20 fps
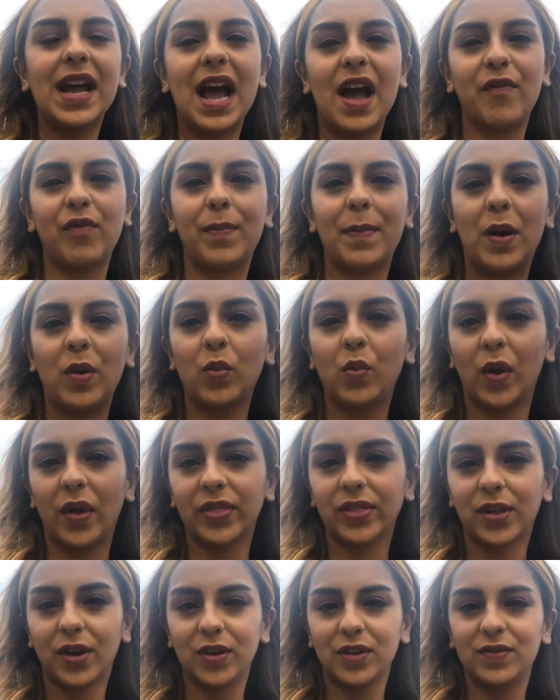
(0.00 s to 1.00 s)
have about
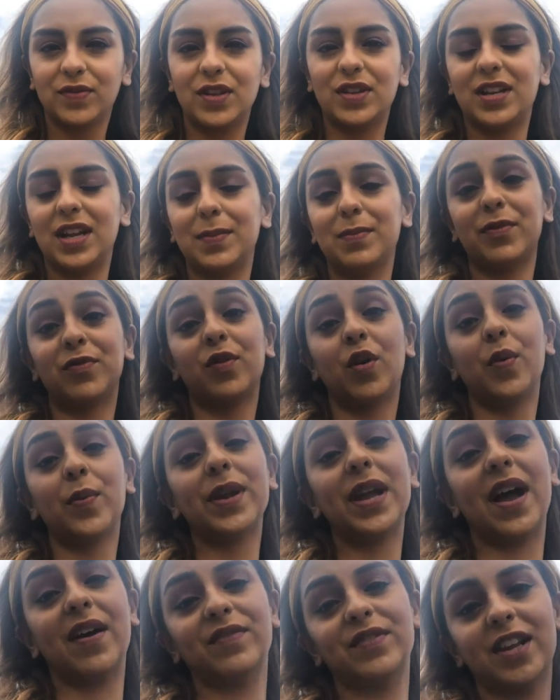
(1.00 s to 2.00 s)
1/3 of the day before
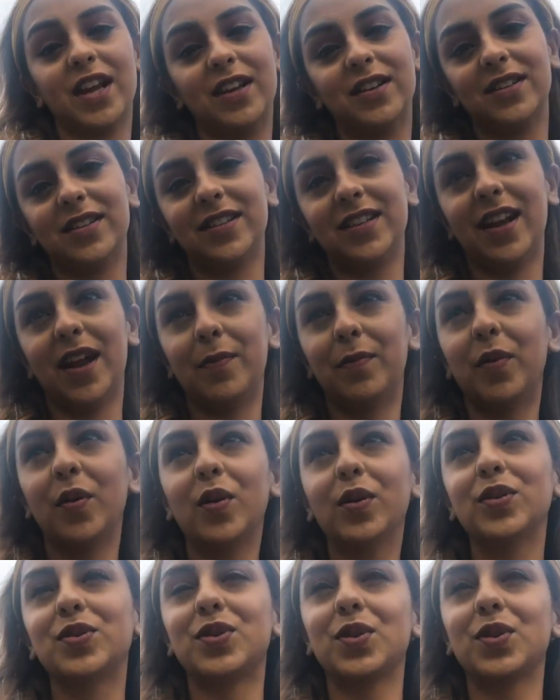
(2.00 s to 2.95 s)
we have to head to the airport.